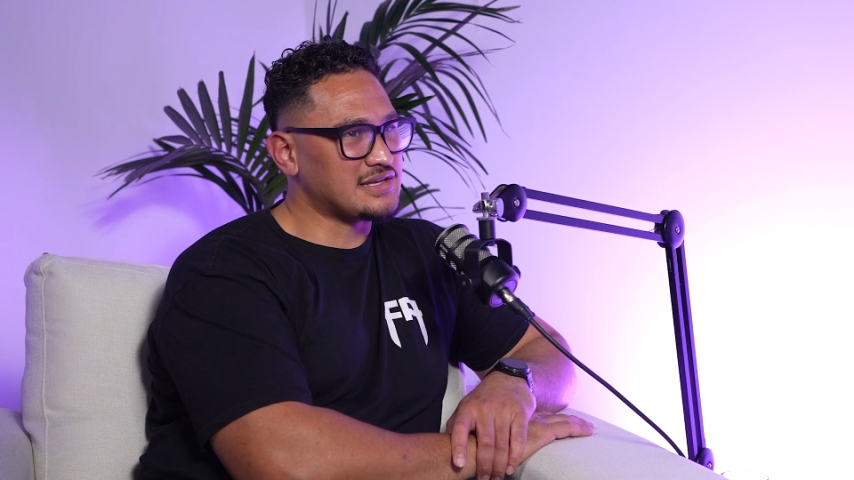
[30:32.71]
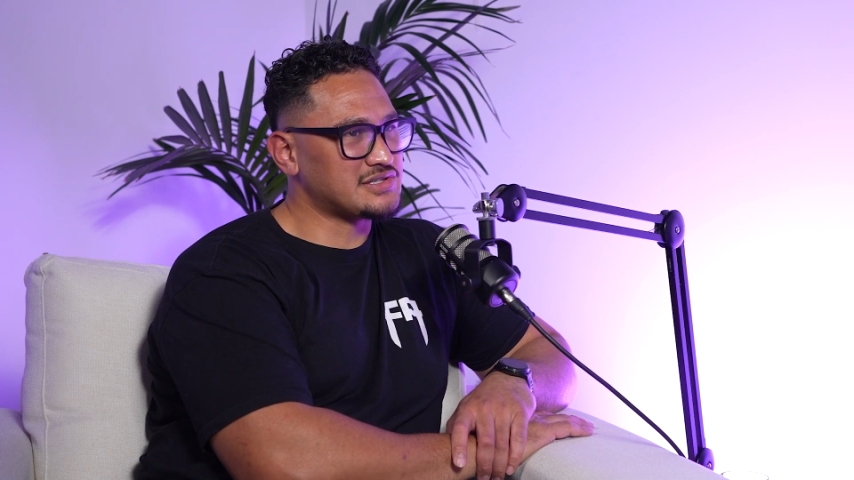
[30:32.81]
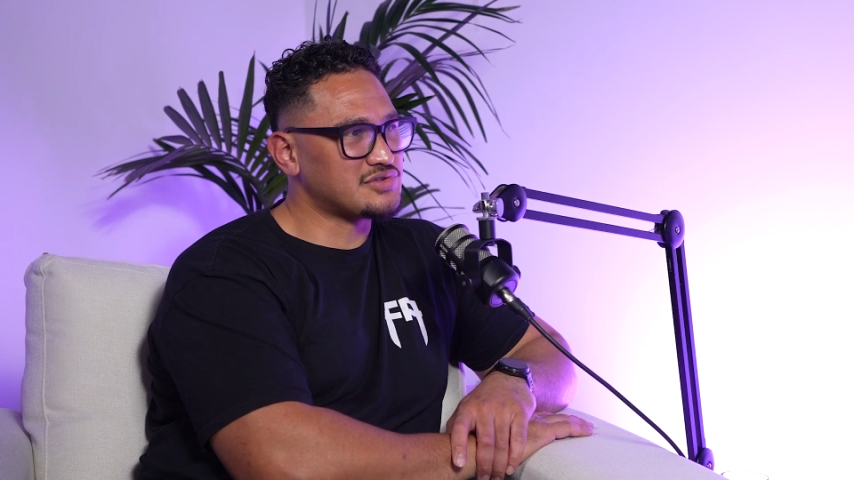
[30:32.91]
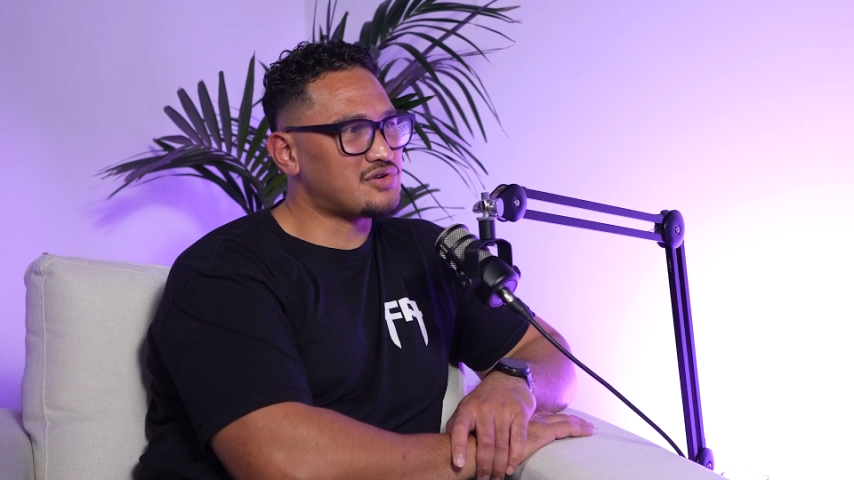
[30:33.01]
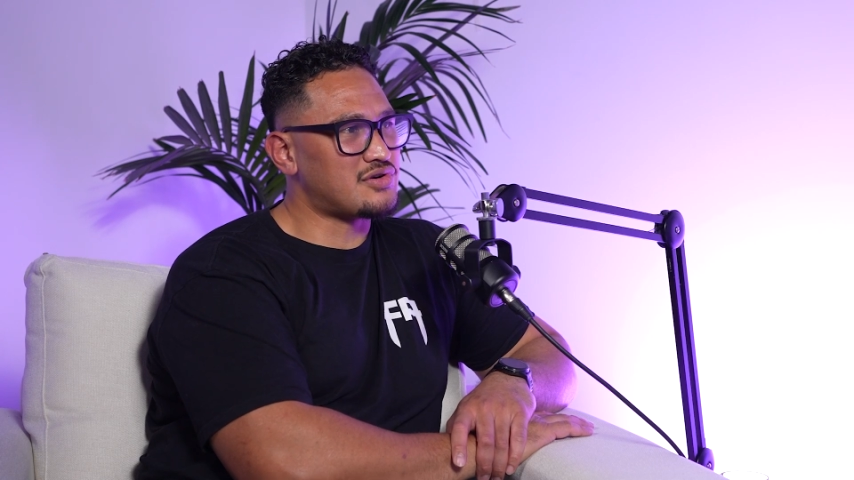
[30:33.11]

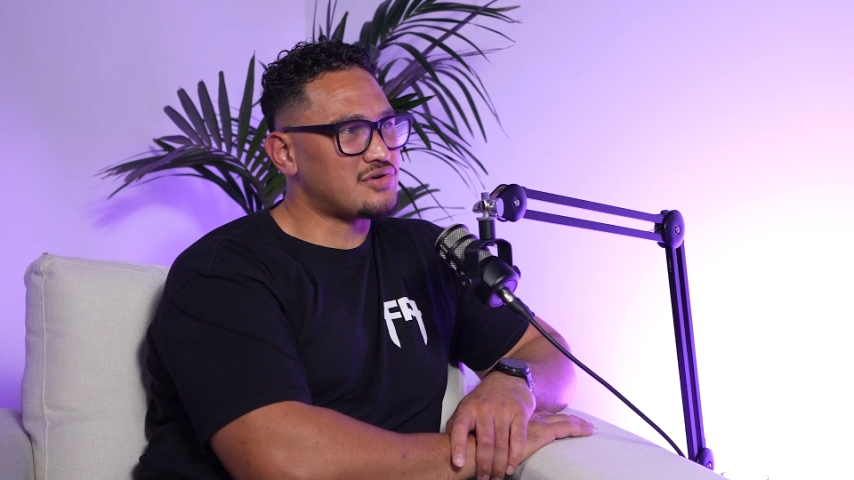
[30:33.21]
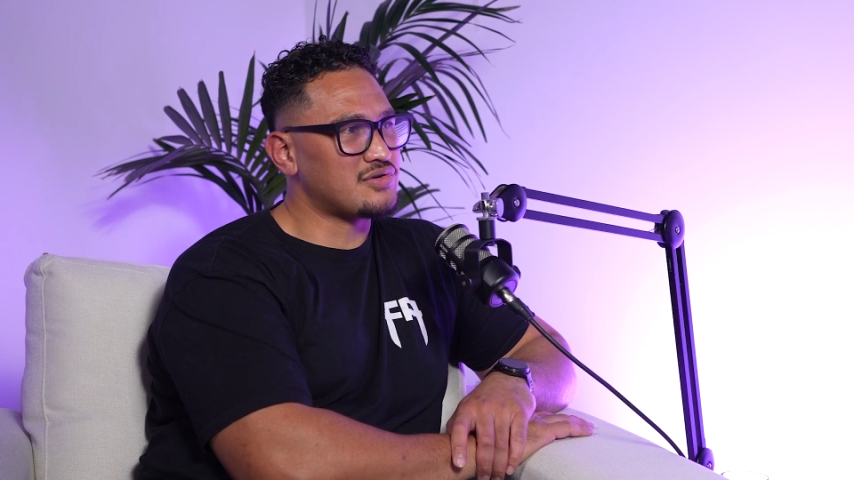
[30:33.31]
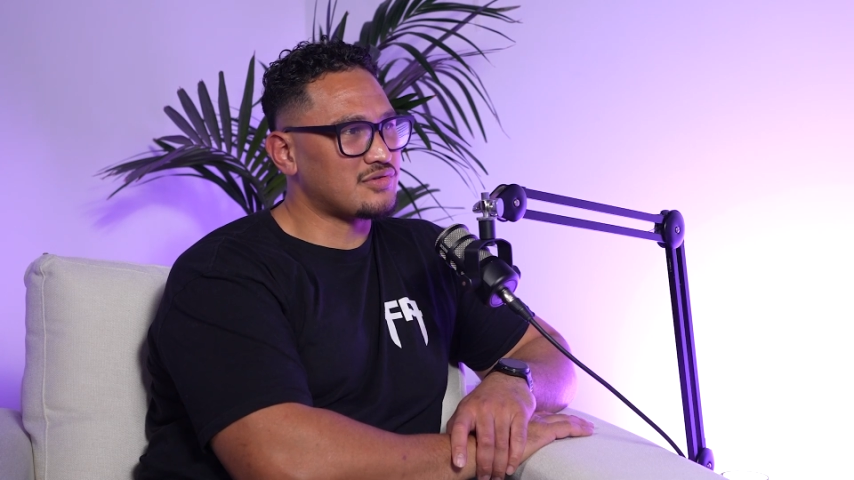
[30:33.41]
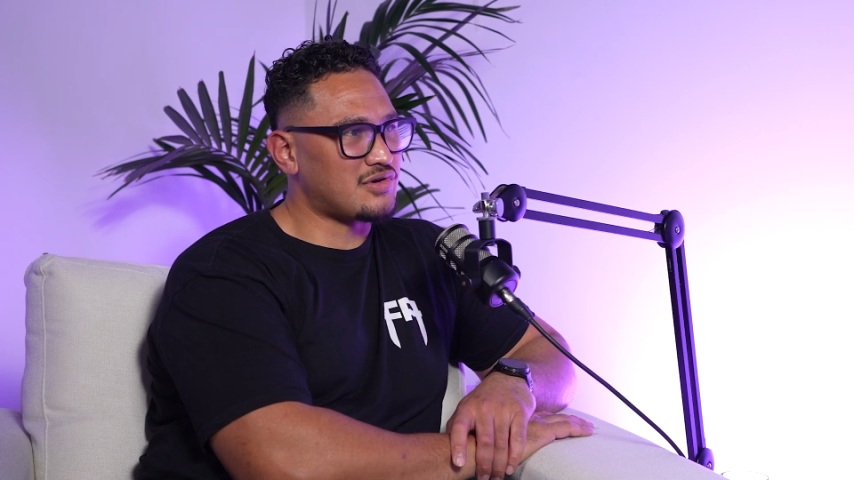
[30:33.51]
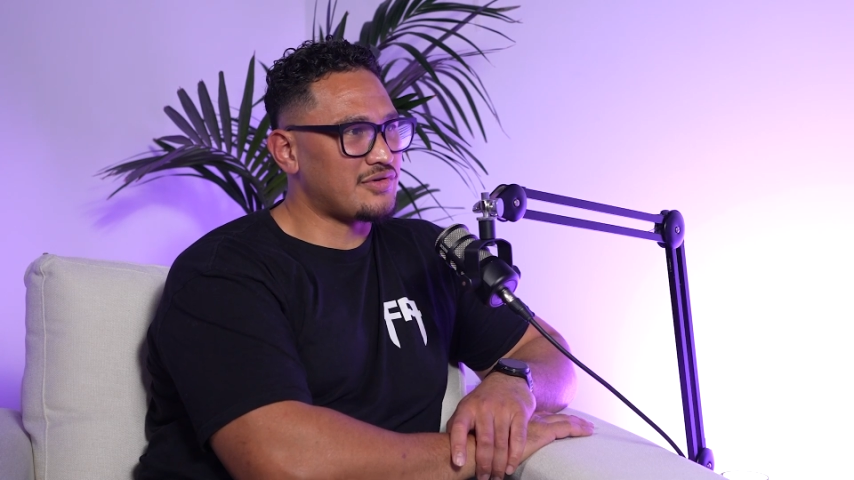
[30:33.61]
saw
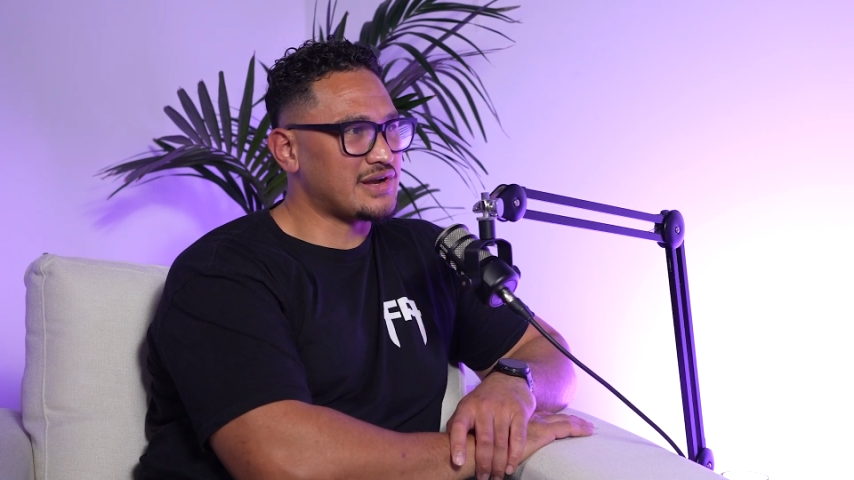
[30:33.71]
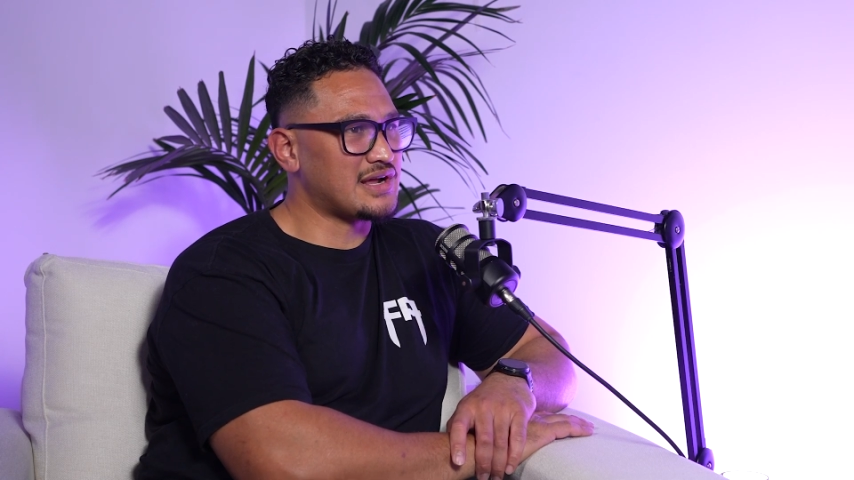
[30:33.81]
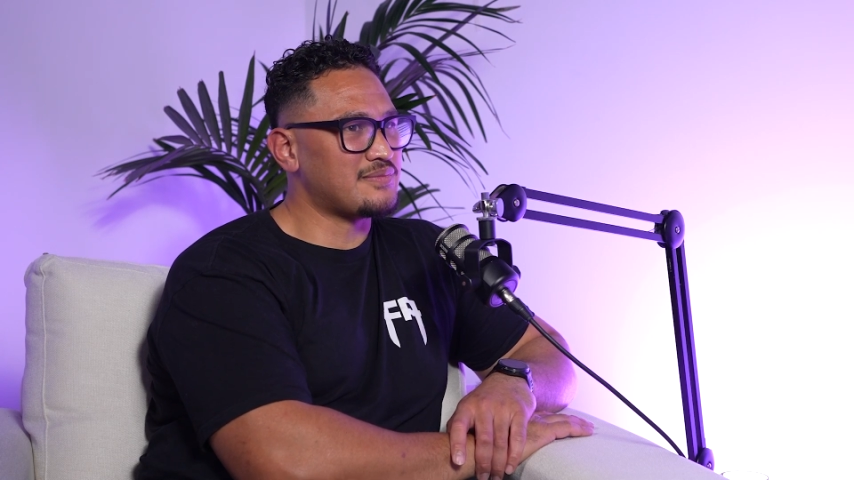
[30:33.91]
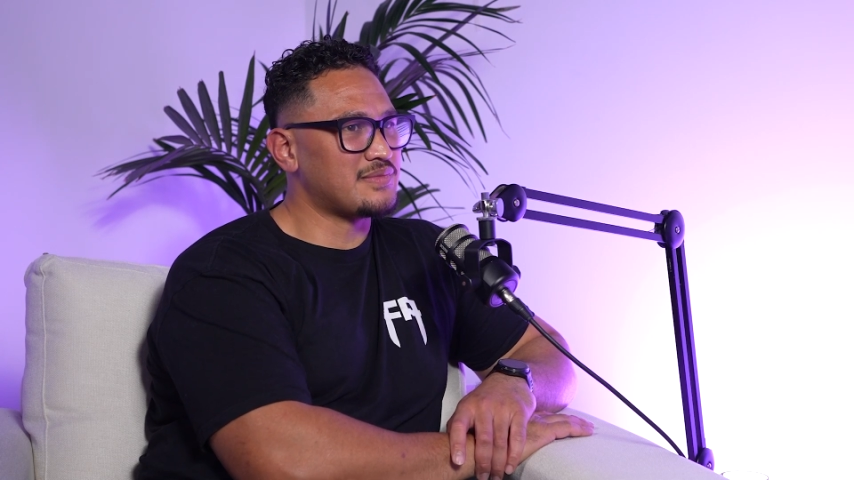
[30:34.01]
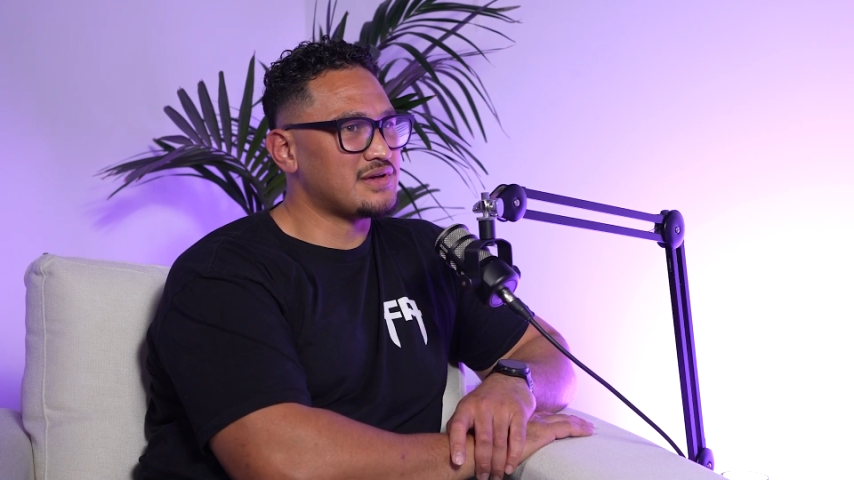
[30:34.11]
growing
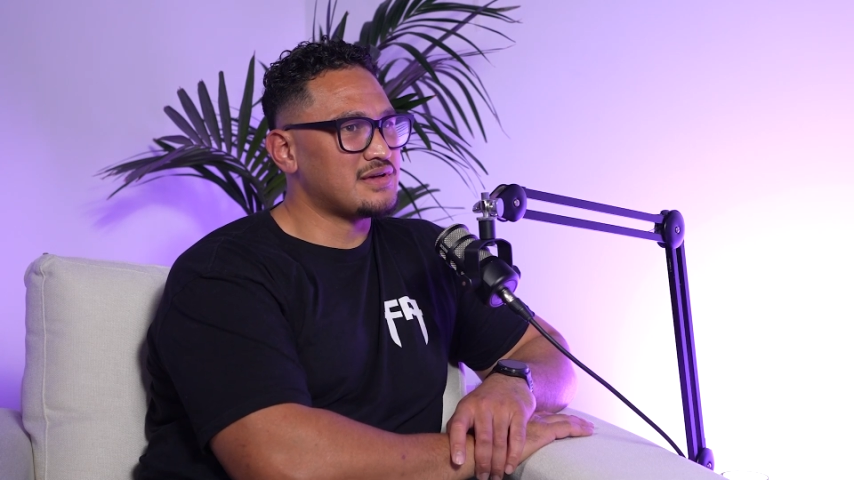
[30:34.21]
up,